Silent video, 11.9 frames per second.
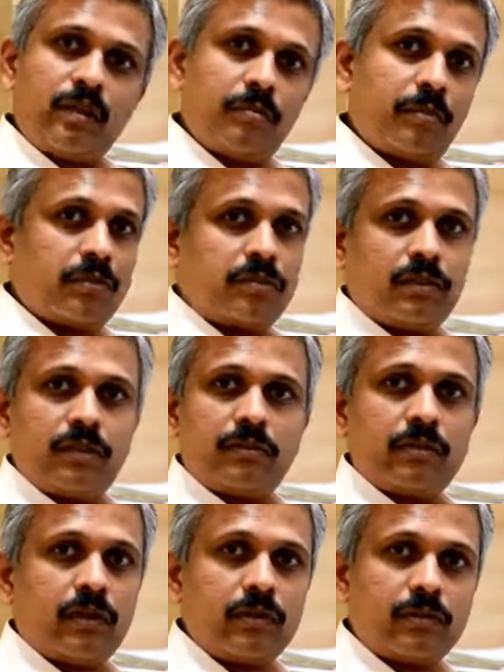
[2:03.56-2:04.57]
prosthetics
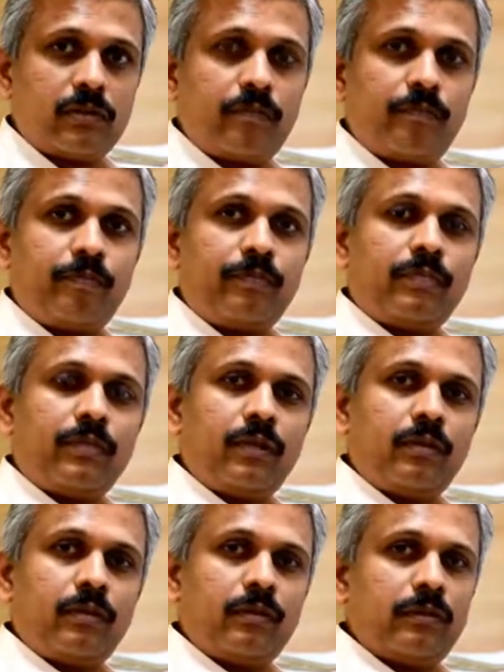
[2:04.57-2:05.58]
also.
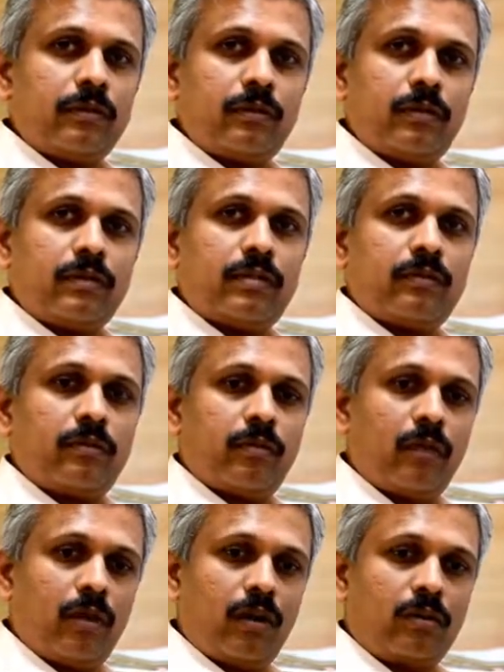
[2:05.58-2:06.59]
So it's a
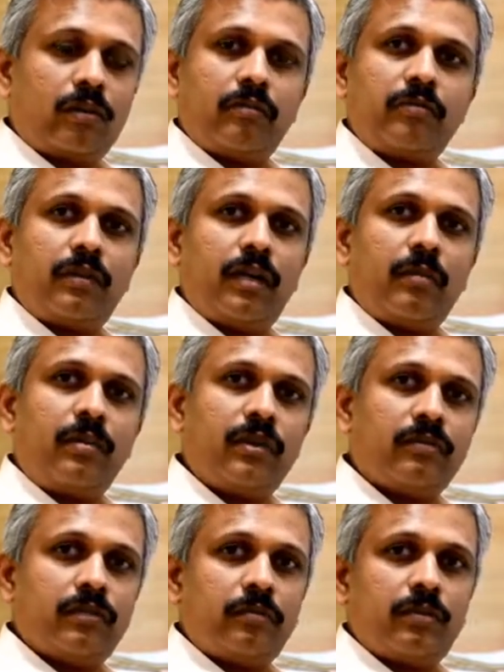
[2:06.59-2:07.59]
whole lot of gamut
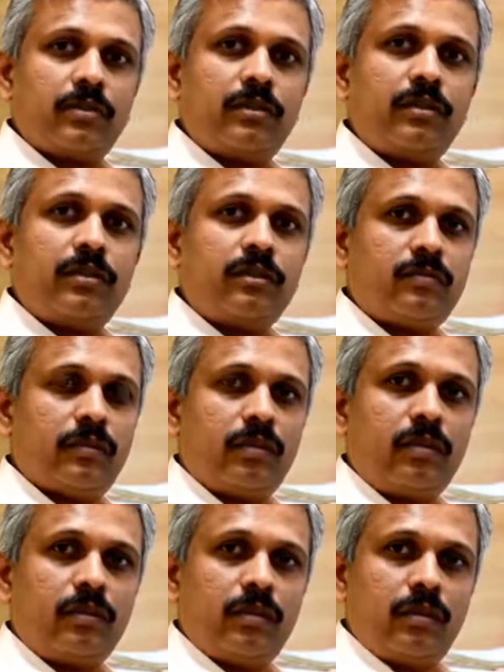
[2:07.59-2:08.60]
of opportunities
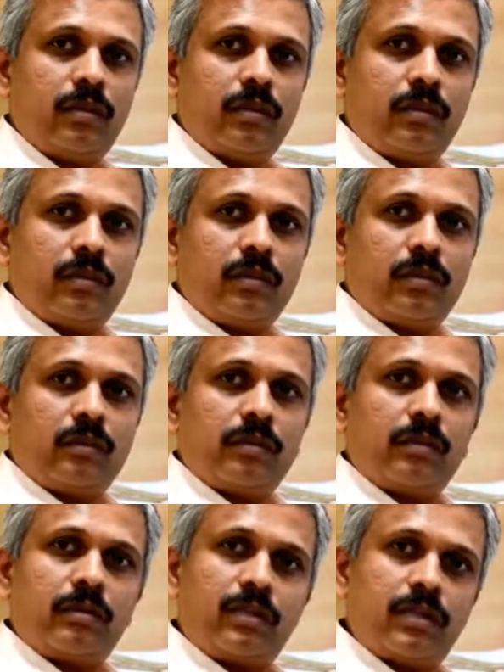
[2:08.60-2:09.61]
for
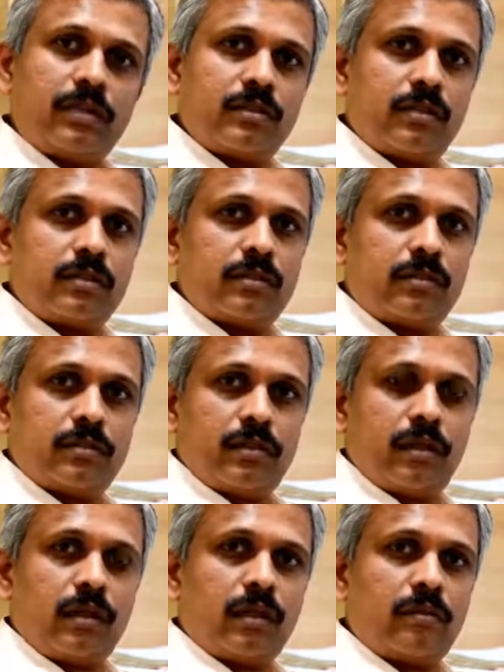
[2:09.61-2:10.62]
reconstructions
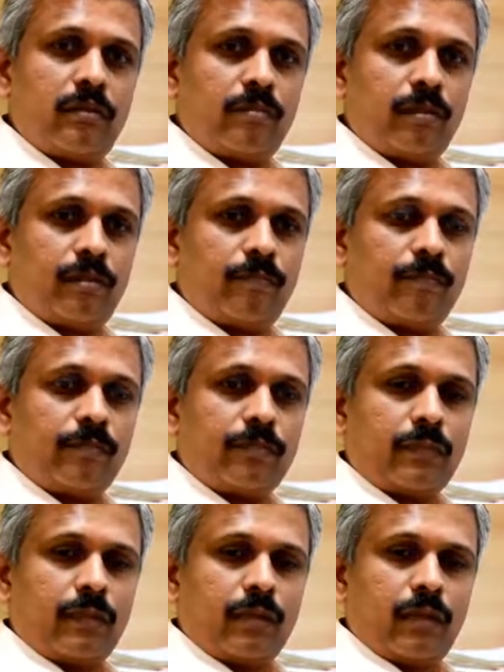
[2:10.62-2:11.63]
are available.
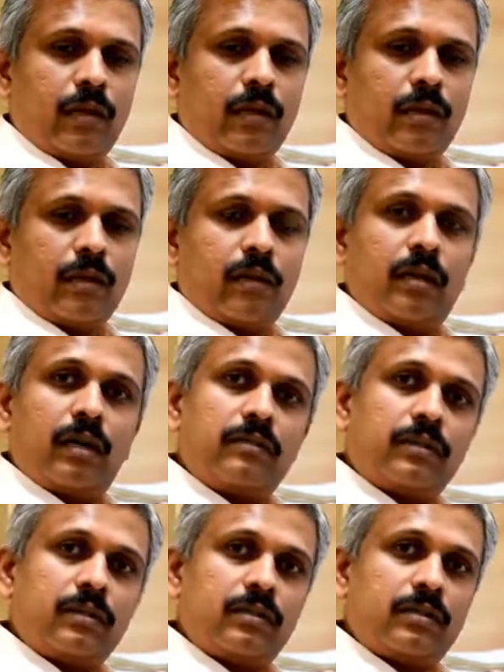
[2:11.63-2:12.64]

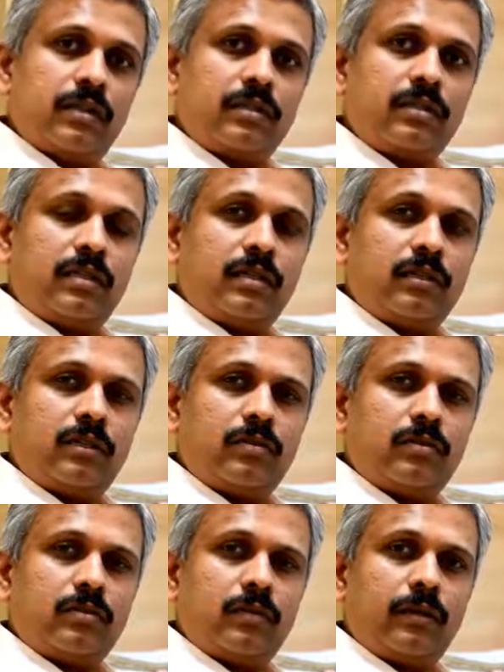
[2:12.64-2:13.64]
After the surgery,
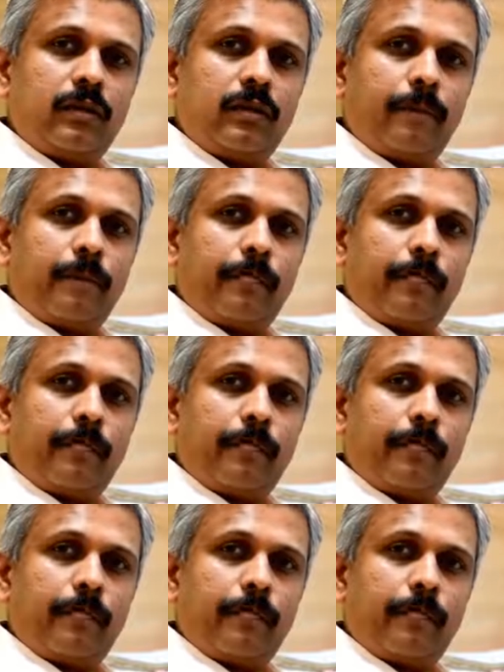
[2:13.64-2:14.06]
usually